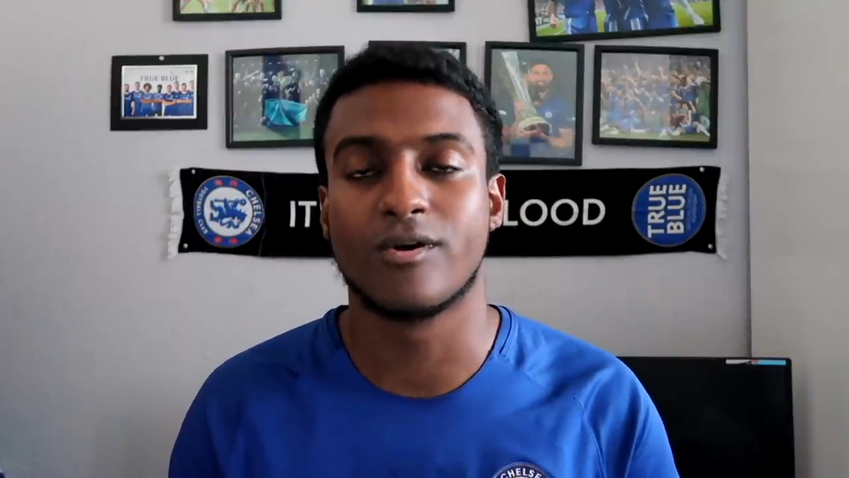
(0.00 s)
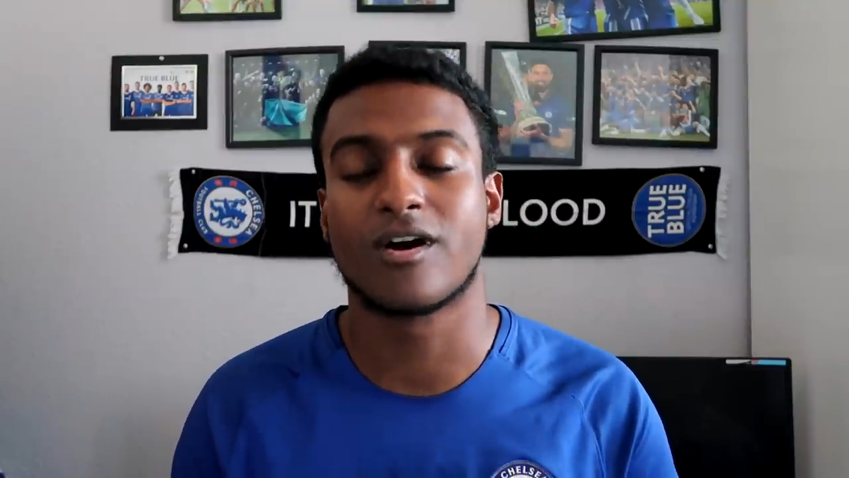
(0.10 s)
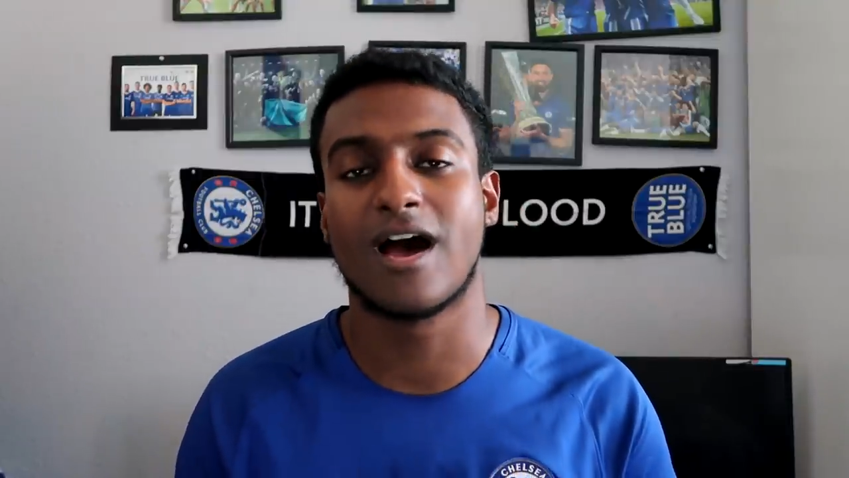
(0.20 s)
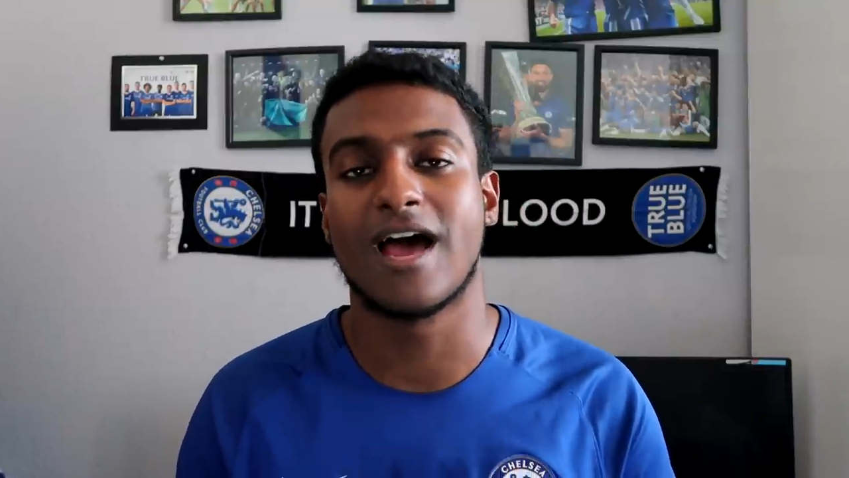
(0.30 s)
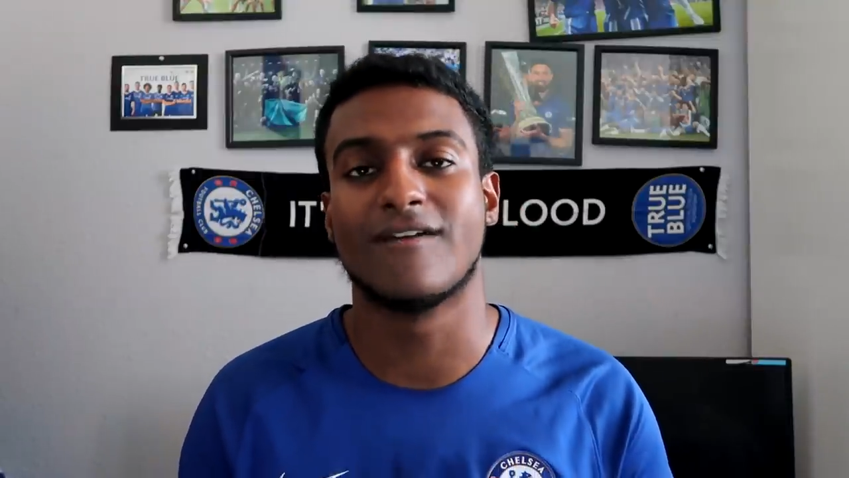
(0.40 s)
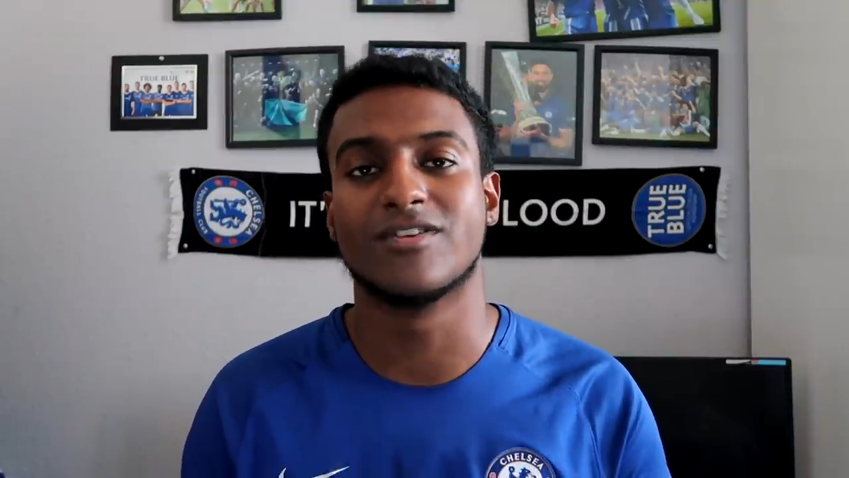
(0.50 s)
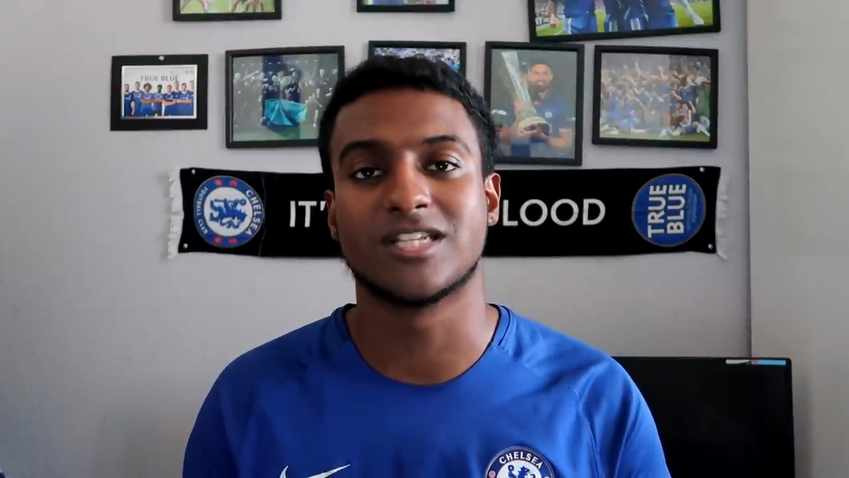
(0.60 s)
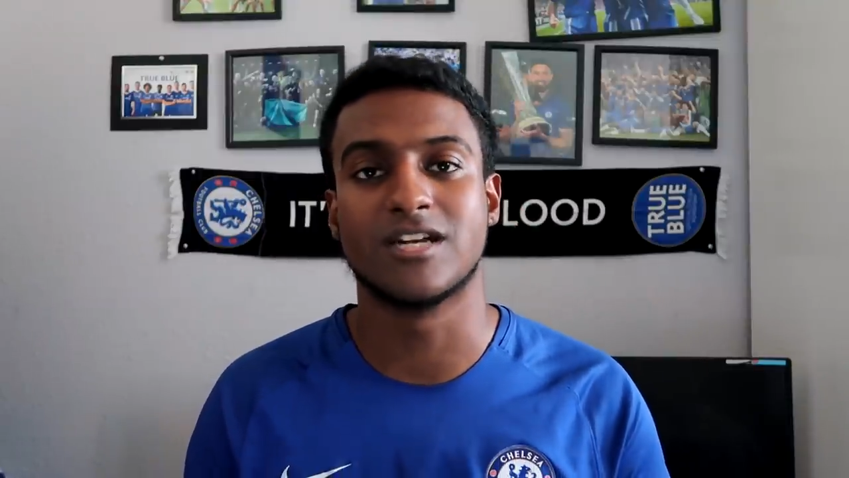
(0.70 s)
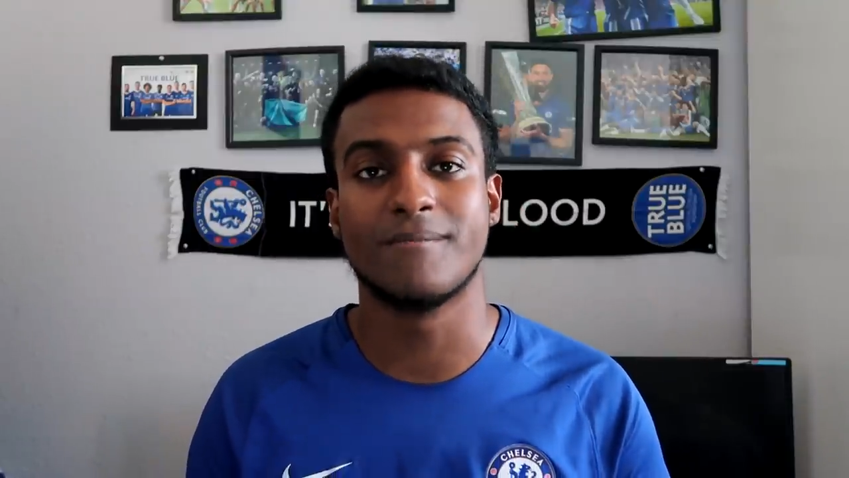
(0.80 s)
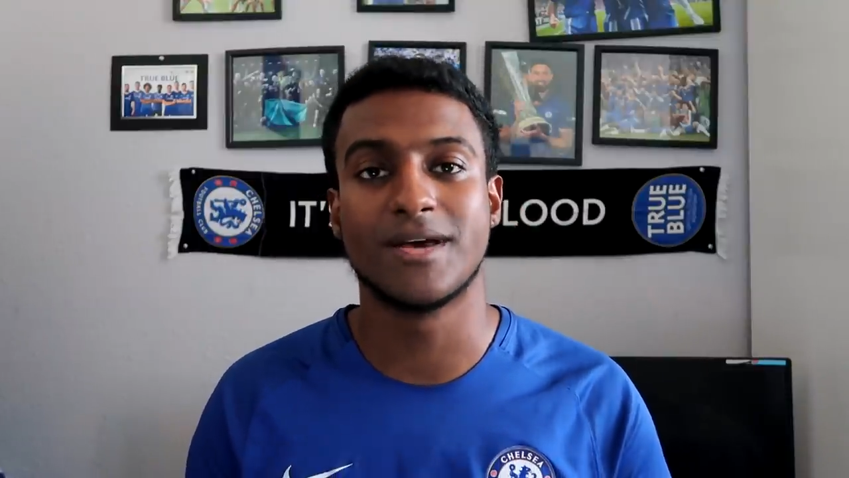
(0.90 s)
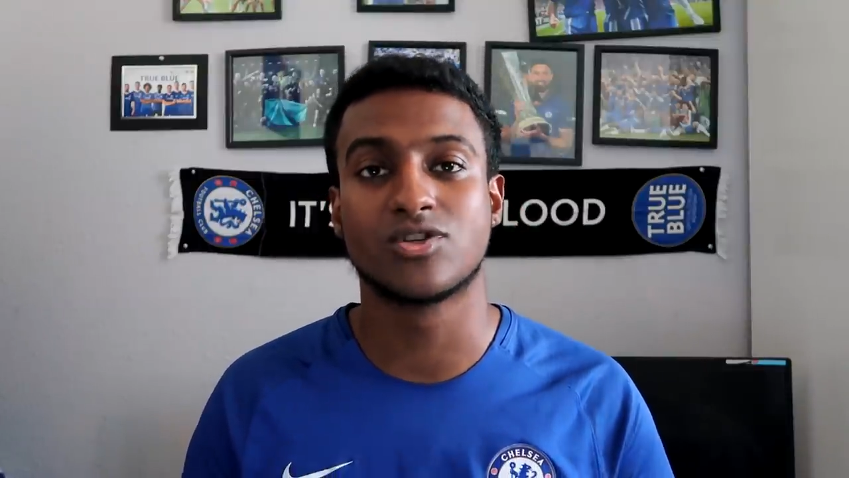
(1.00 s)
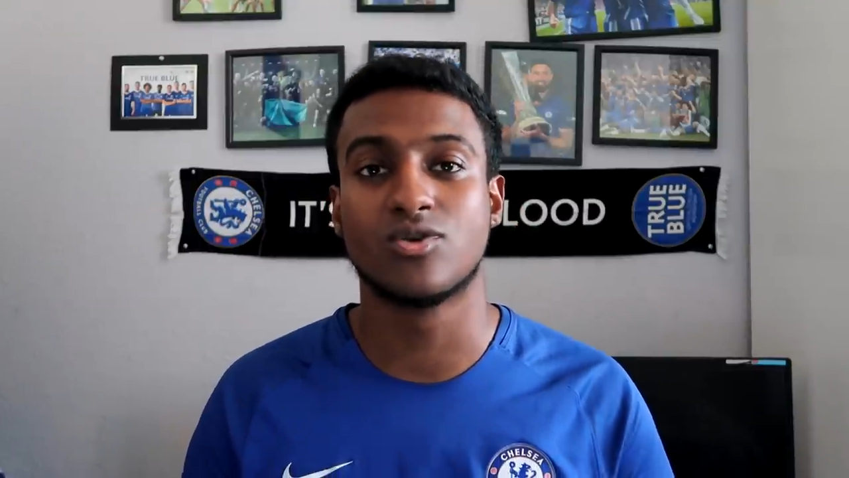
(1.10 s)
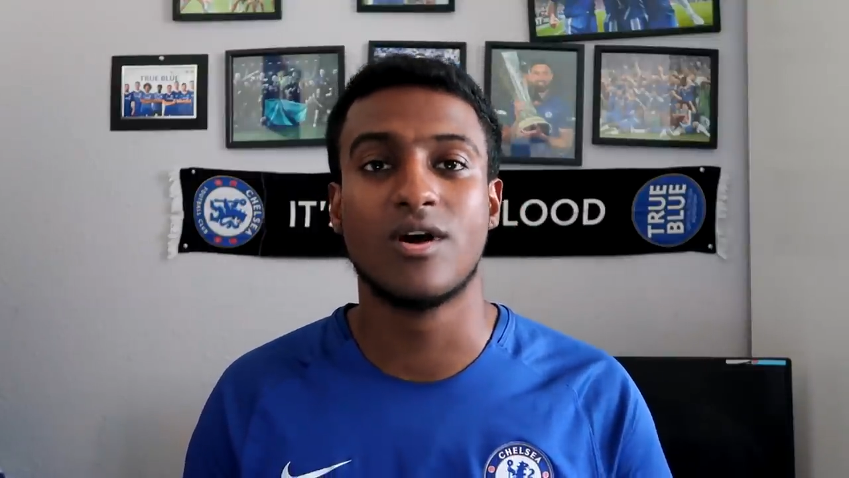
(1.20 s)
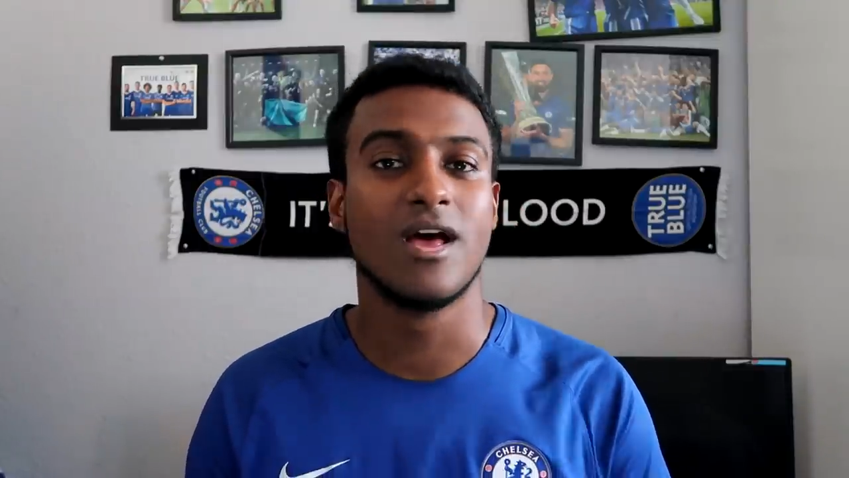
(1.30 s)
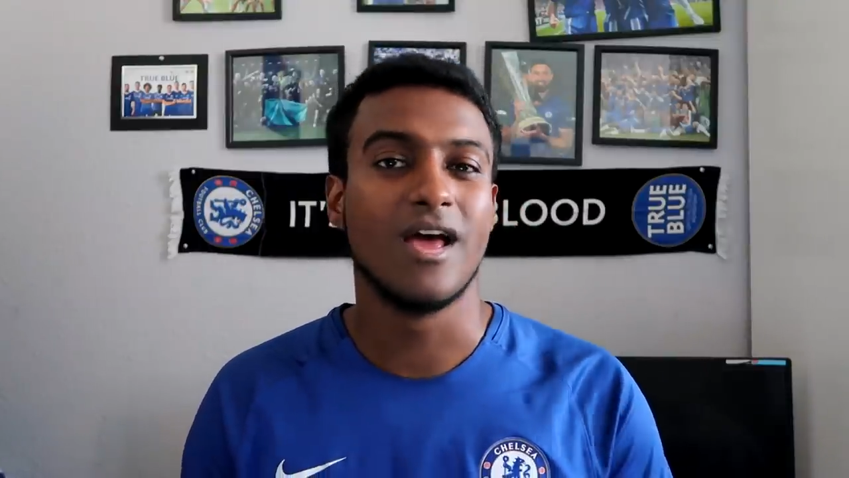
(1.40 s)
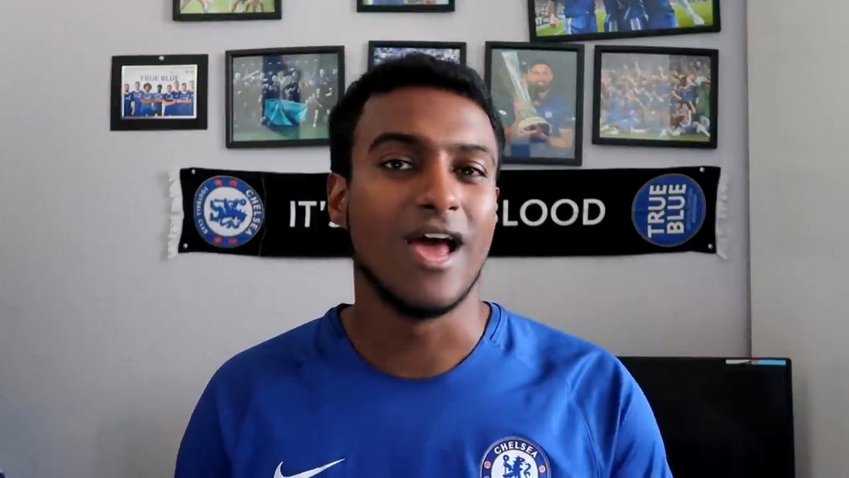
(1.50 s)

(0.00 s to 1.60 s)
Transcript: put Kai Havertz in the middle.